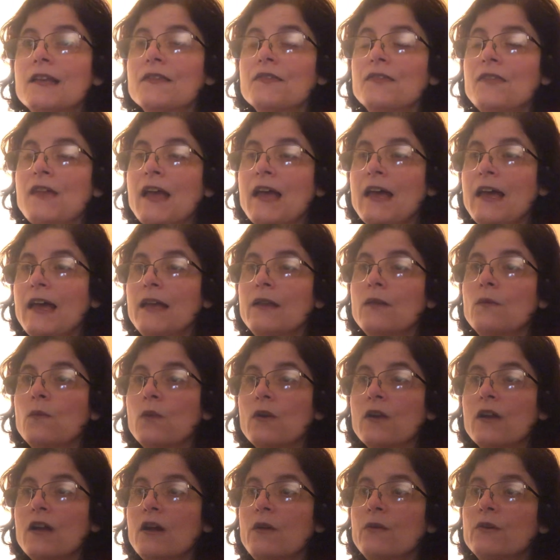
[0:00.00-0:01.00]
that
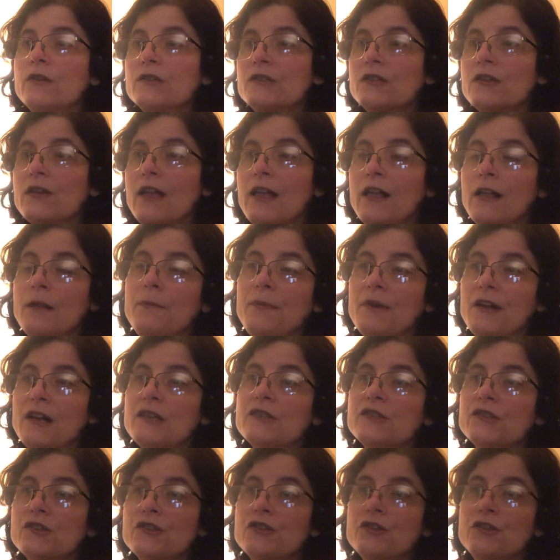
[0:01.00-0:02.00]
were going to help
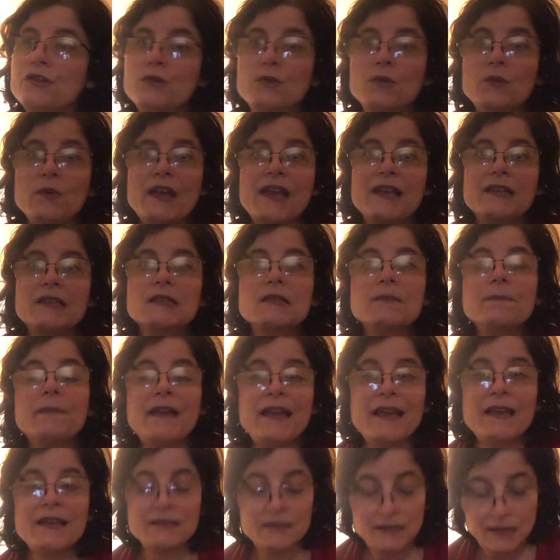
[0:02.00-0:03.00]
us to
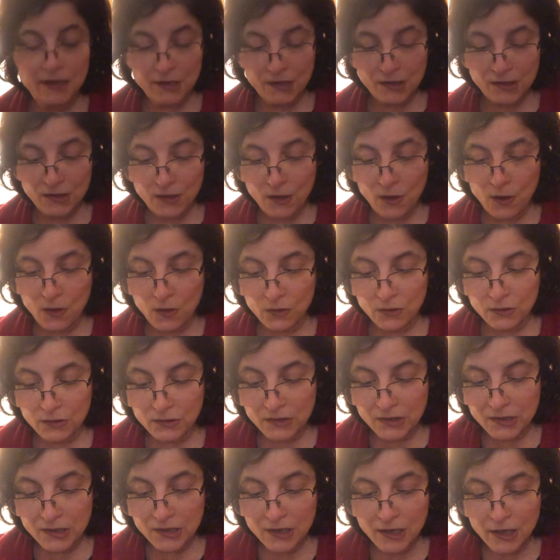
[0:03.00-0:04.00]
expand as
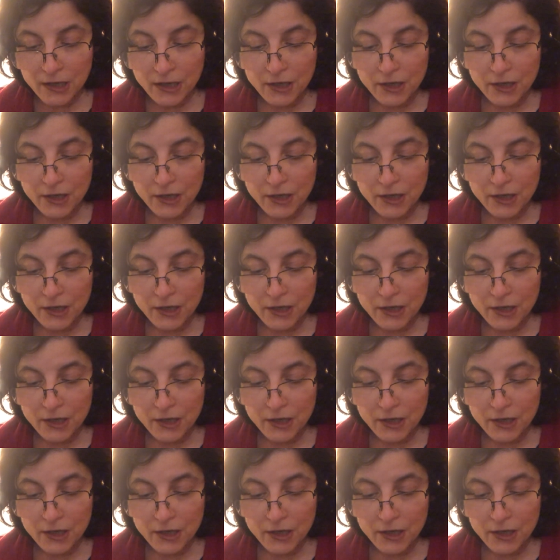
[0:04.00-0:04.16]
souls.